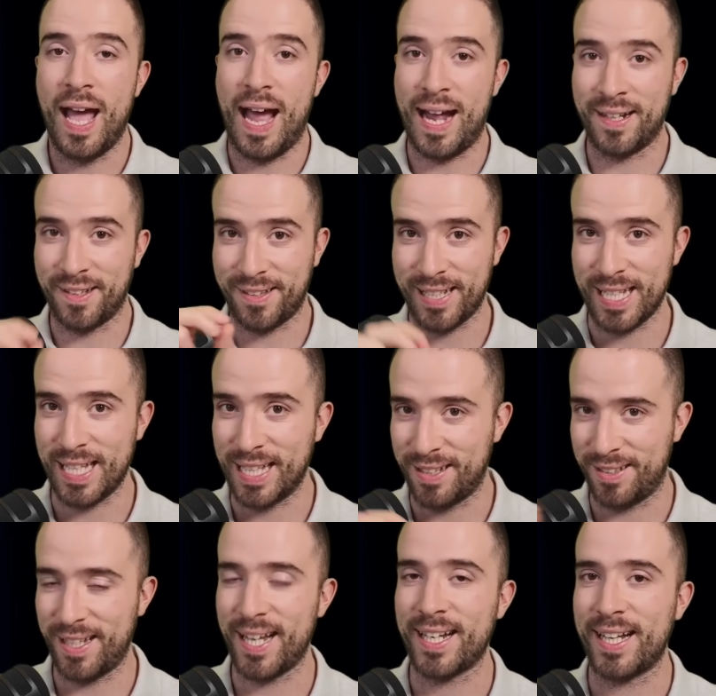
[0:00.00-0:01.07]
and see
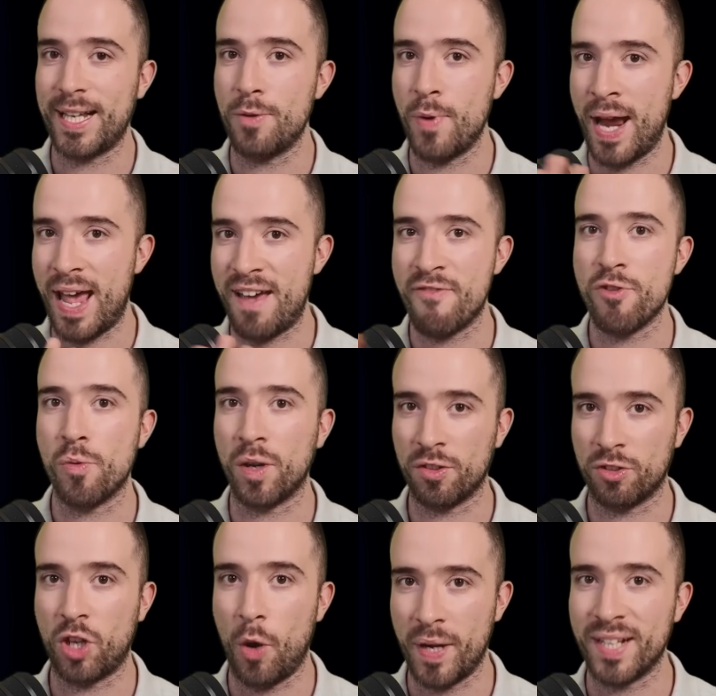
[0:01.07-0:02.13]
exactly where
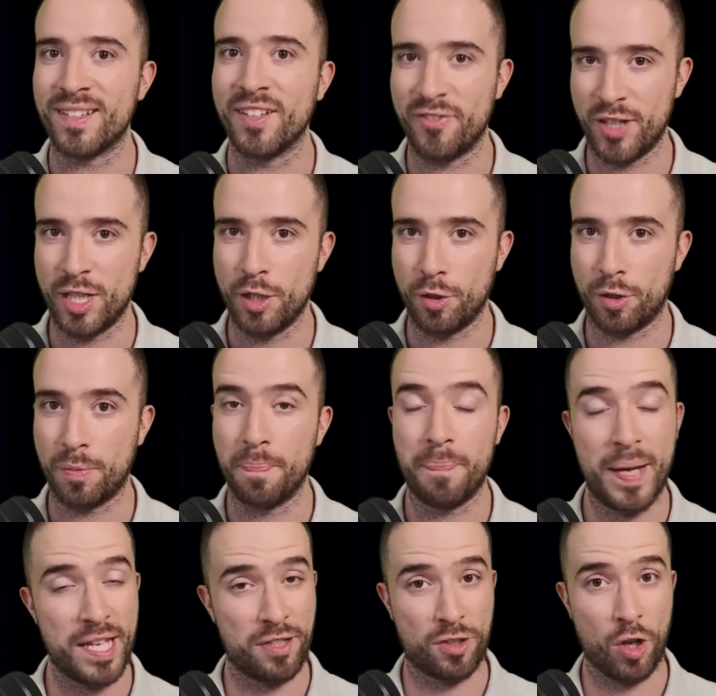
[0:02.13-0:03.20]
everyone's going to finish
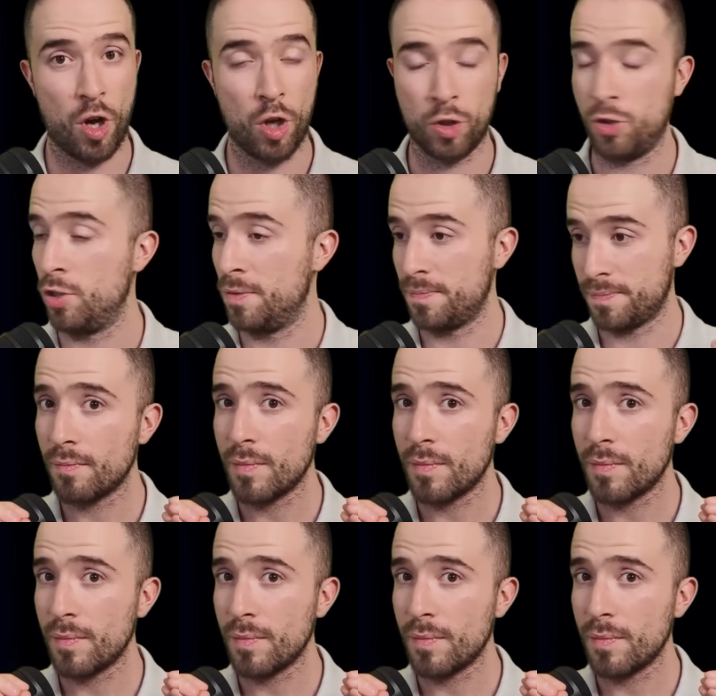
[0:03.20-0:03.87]
based on